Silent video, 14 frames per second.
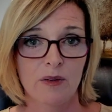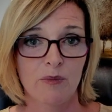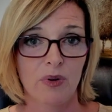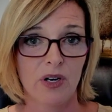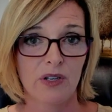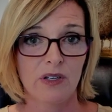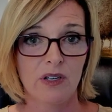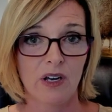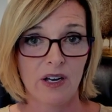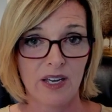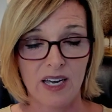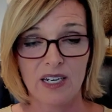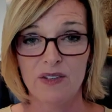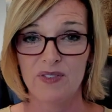but
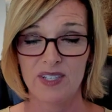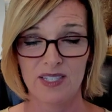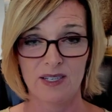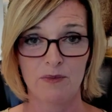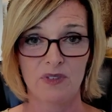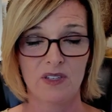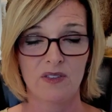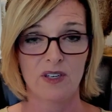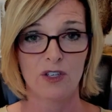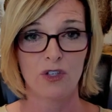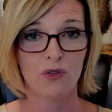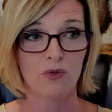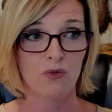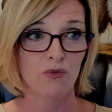again if it's something that
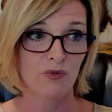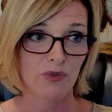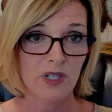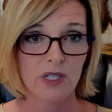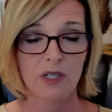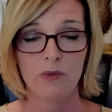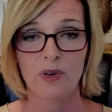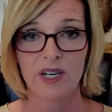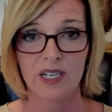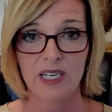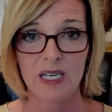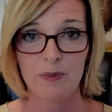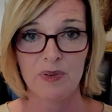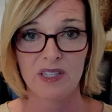you really want to
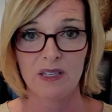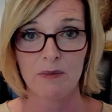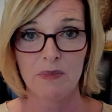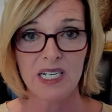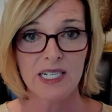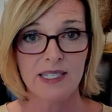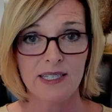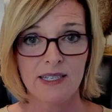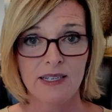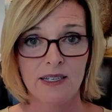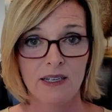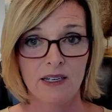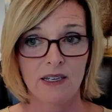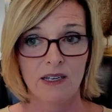keep in the mix
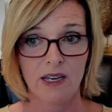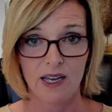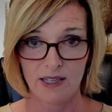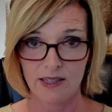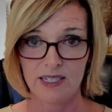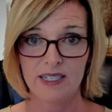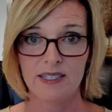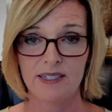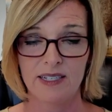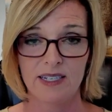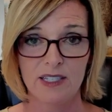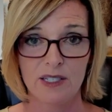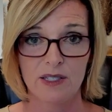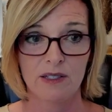at least
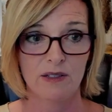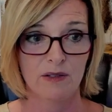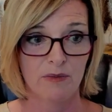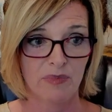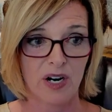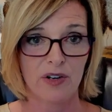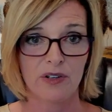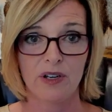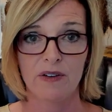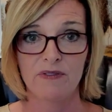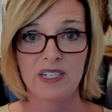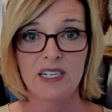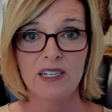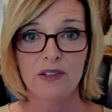it's part of
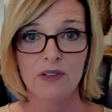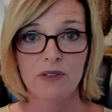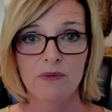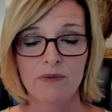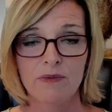the deal